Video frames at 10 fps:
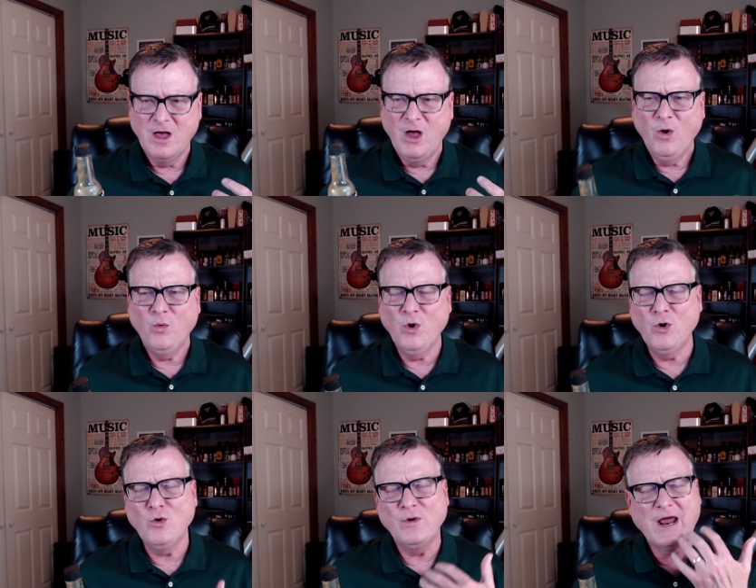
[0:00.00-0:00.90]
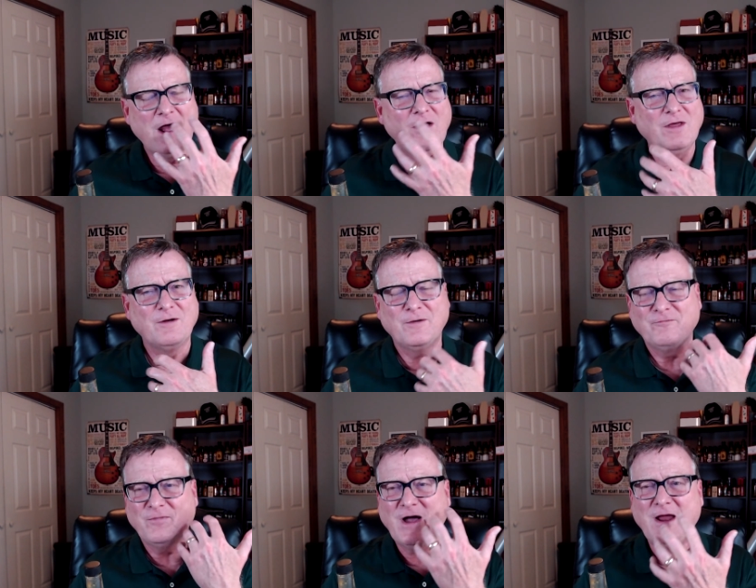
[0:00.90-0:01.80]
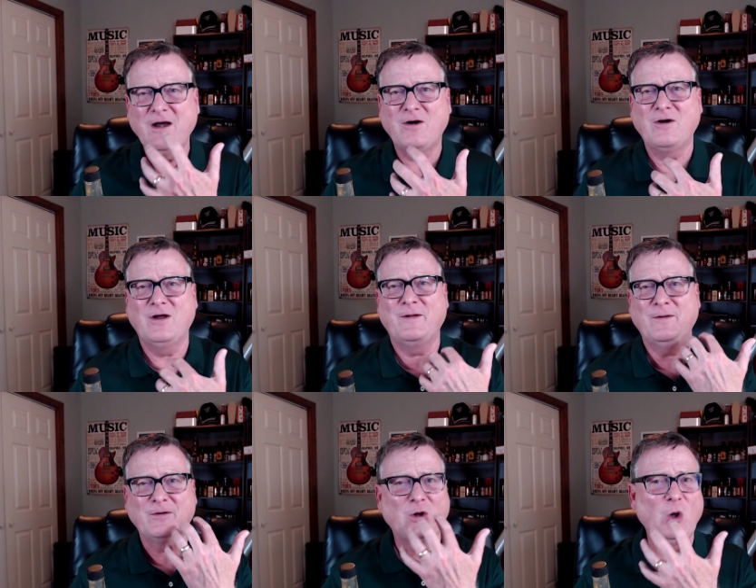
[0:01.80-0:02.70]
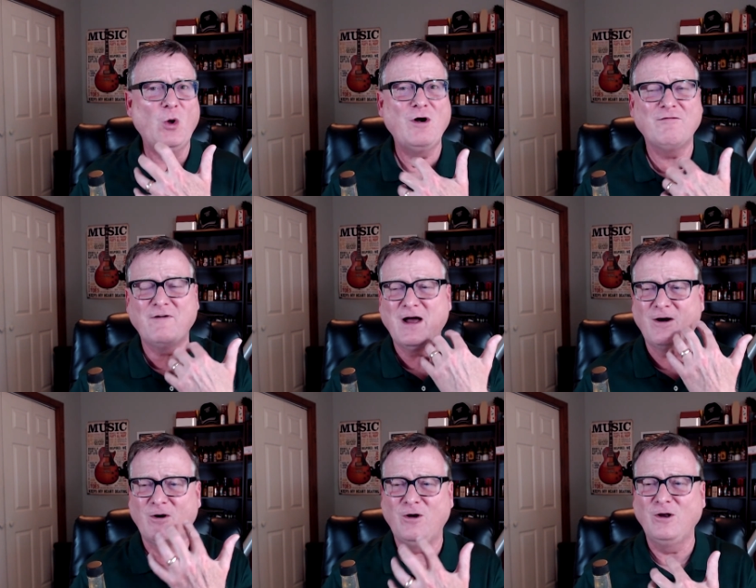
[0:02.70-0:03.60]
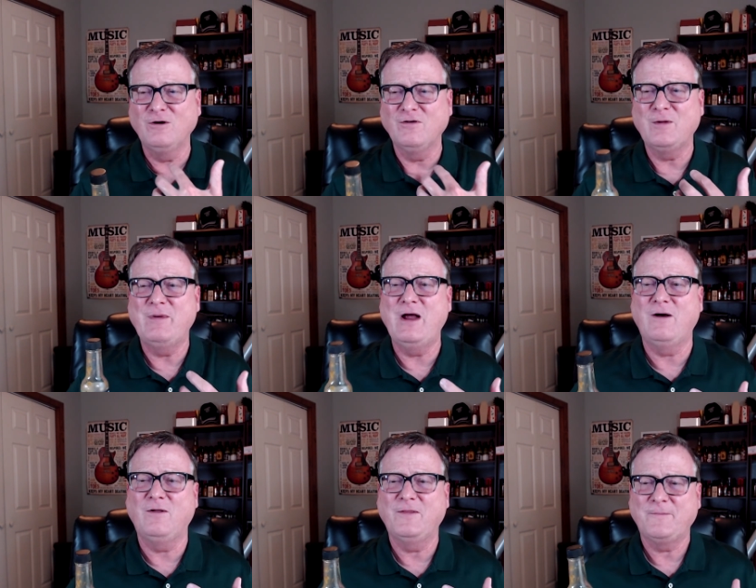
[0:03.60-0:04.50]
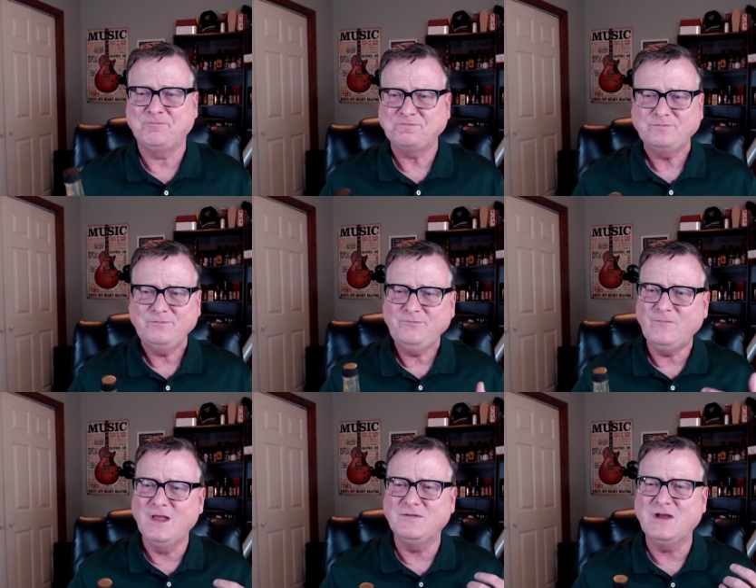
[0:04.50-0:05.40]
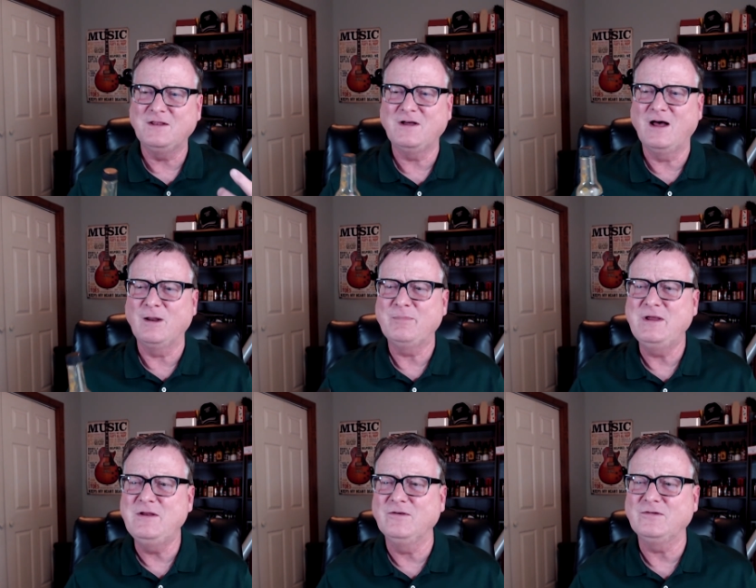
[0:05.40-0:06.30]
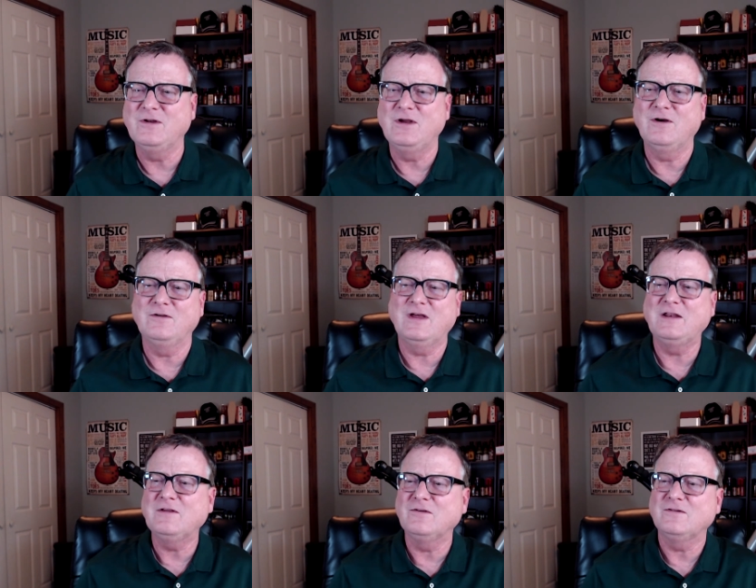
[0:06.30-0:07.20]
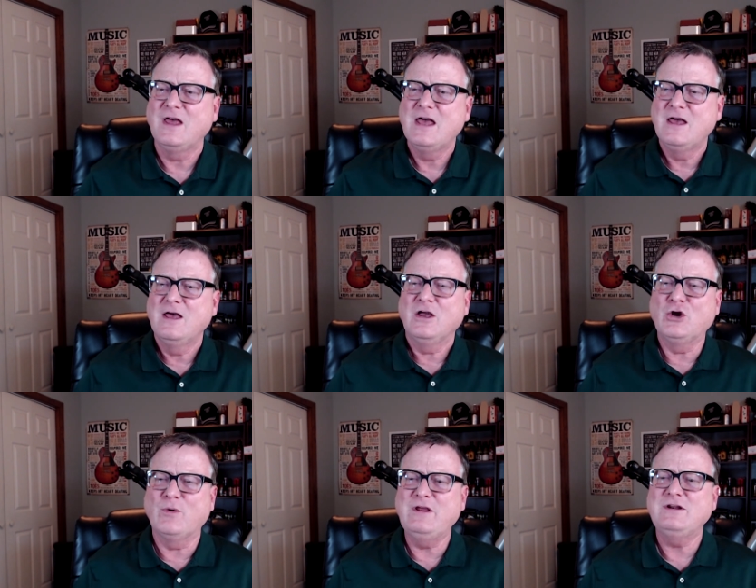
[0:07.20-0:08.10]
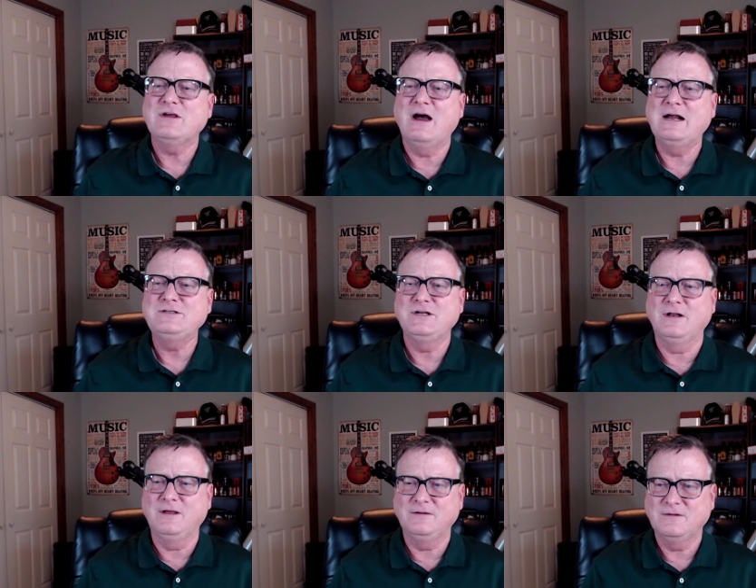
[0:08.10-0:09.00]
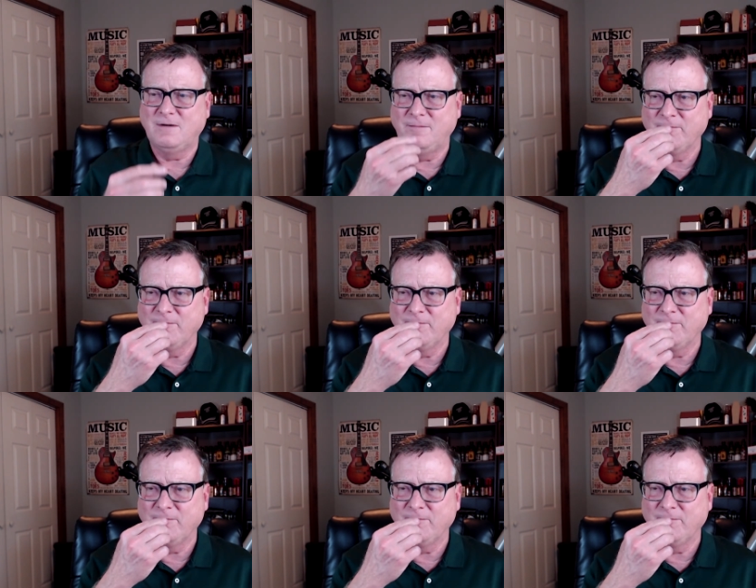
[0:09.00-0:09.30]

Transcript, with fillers: Woo, now the fire, Chlorifyre all over the mouth. It's got the jalapenos in here. It's got those green Thai chilies.